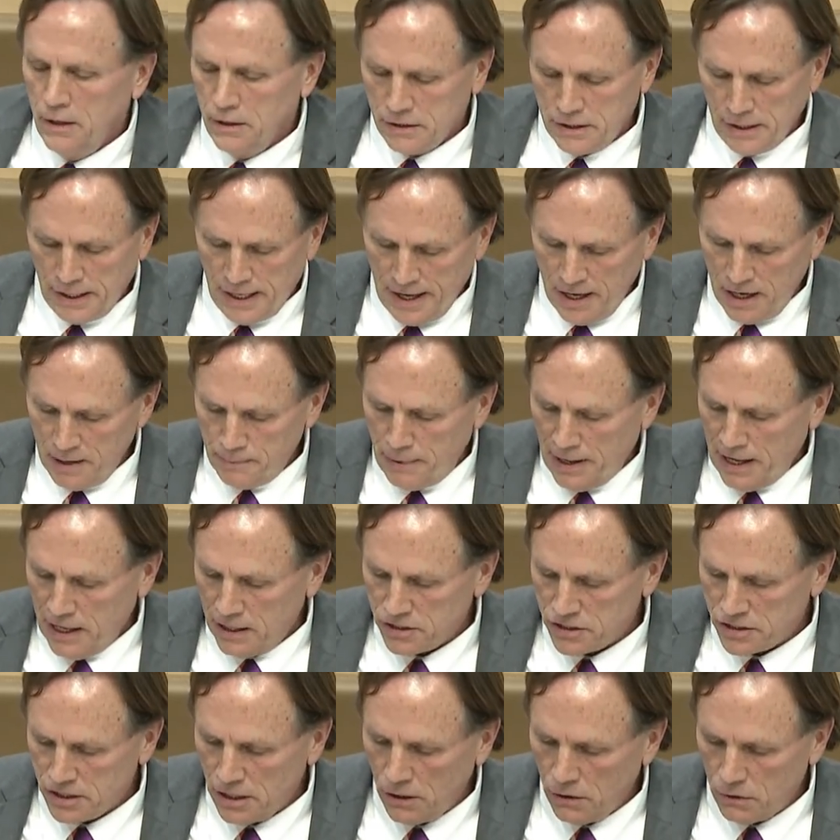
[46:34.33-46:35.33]
Today I
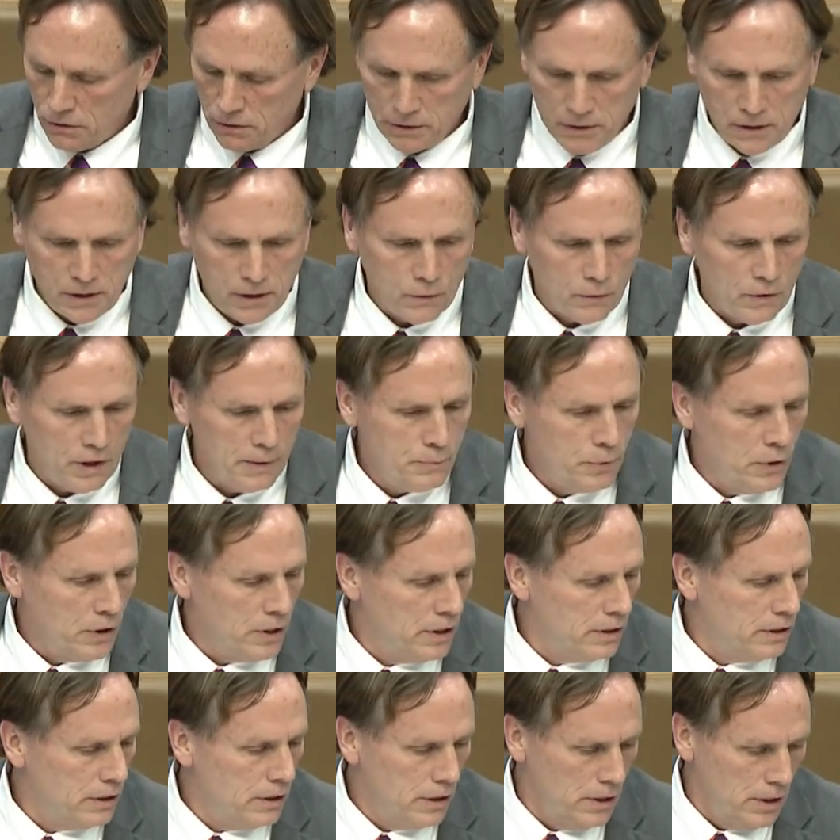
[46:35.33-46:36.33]
passed out, or I put it,